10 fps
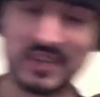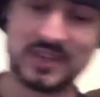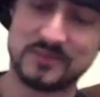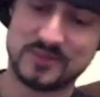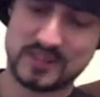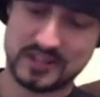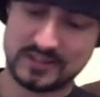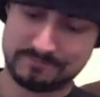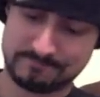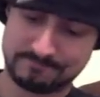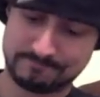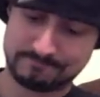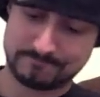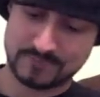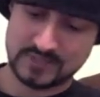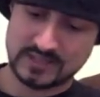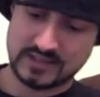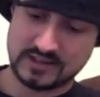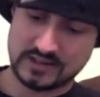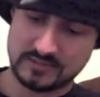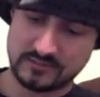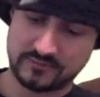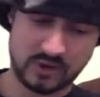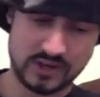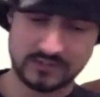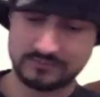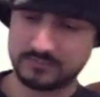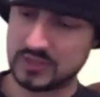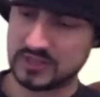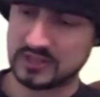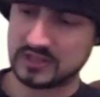But before I put the